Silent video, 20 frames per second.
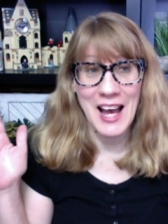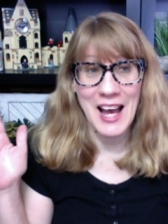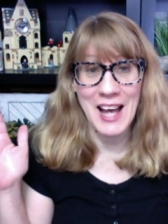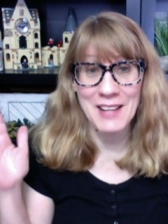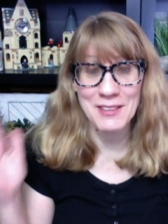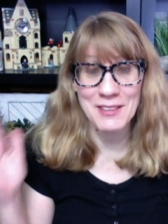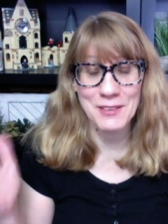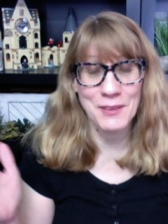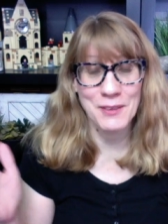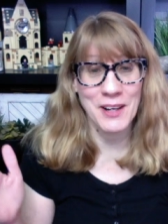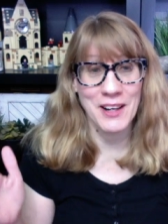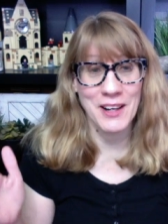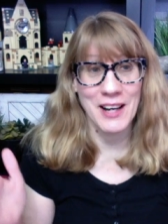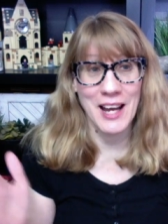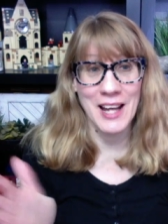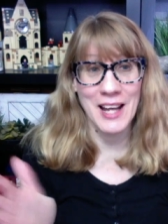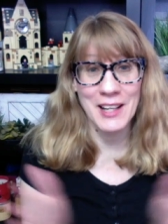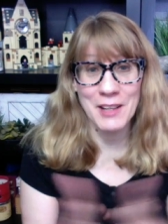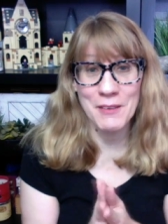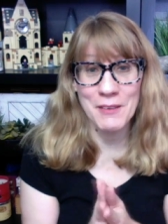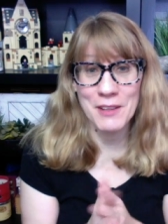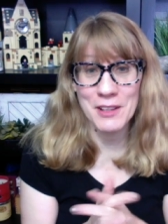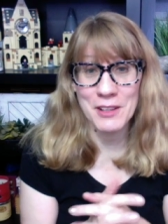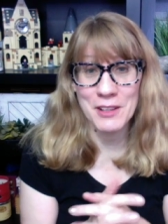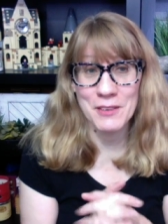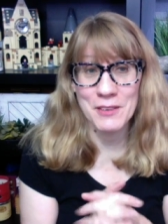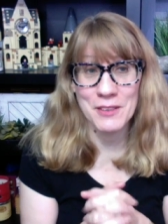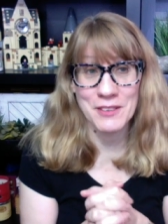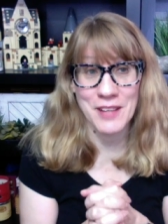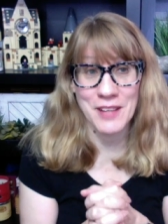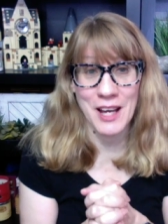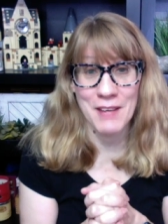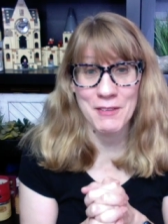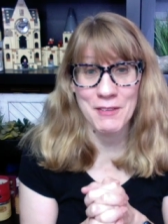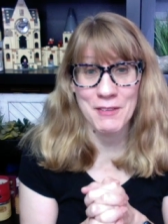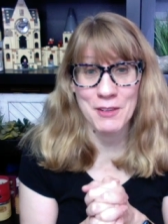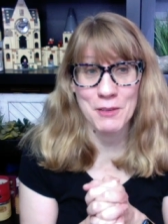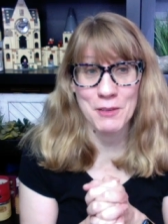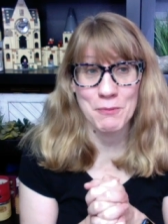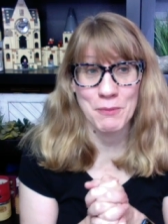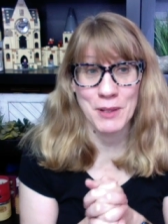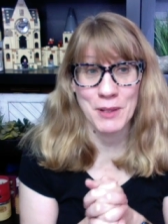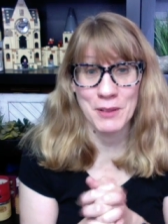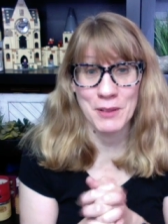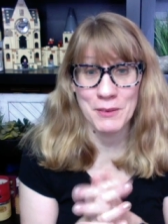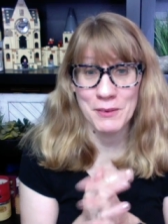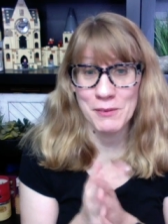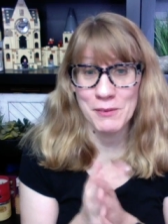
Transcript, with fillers: I swear, anyone who has ever been